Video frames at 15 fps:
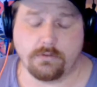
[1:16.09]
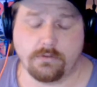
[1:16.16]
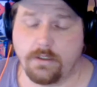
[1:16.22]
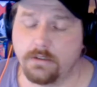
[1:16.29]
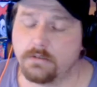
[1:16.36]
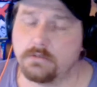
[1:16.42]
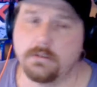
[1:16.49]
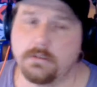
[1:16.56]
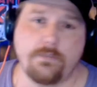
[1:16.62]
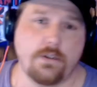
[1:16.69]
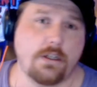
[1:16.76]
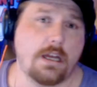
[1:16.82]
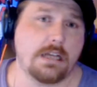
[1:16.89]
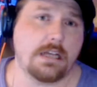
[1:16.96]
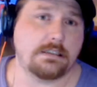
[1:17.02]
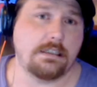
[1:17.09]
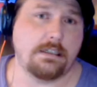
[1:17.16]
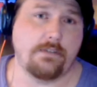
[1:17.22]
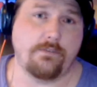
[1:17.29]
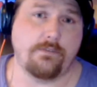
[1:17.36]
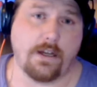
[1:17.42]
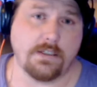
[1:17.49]
If you guys need
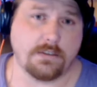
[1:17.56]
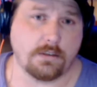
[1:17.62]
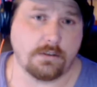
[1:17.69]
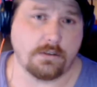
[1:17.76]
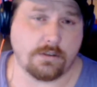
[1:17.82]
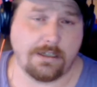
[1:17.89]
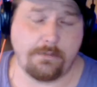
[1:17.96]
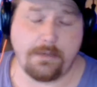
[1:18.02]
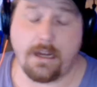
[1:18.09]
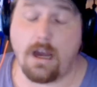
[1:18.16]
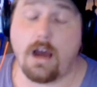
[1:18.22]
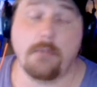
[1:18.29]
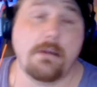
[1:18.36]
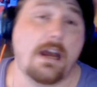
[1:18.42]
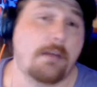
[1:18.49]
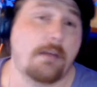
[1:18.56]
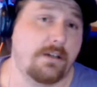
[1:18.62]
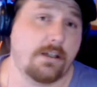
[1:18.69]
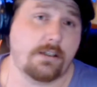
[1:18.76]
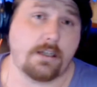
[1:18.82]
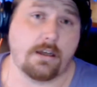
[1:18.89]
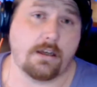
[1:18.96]
advice on streaming, I'm happy
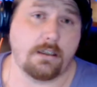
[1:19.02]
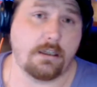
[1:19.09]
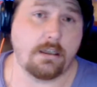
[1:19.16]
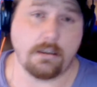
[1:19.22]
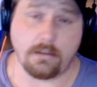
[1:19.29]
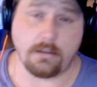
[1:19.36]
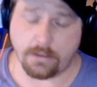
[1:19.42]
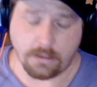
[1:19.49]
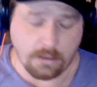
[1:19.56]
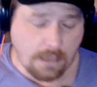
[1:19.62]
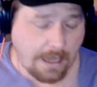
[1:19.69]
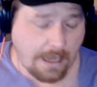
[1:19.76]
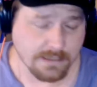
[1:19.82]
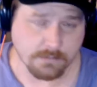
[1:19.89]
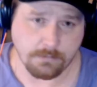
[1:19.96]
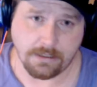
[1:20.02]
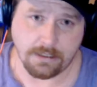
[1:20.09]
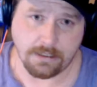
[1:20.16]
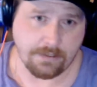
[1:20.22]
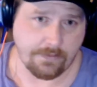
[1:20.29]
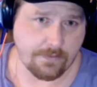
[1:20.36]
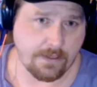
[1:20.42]
to tell you. Like, ask me
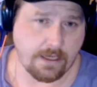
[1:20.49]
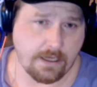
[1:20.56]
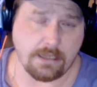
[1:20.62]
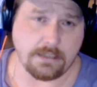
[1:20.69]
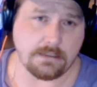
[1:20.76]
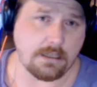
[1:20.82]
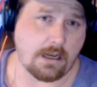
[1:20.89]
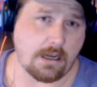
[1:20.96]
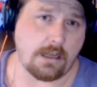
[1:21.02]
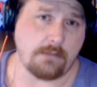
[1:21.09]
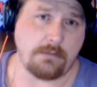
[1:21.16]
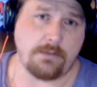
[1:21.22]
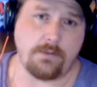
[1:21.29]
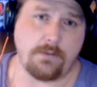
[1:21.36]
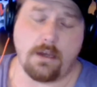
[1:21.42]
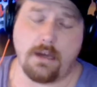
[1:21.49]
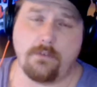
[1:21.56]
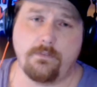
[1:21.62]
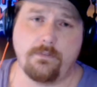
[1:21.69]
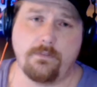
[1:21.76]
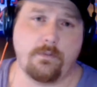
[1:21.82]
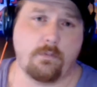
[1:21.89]
anything, anytime, if you
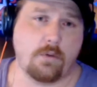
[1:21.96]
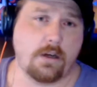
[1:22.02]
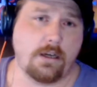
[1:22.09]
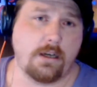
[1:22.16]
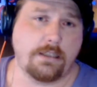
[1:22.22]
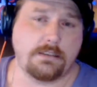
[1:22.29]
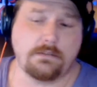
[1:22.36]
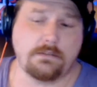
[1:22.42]
want any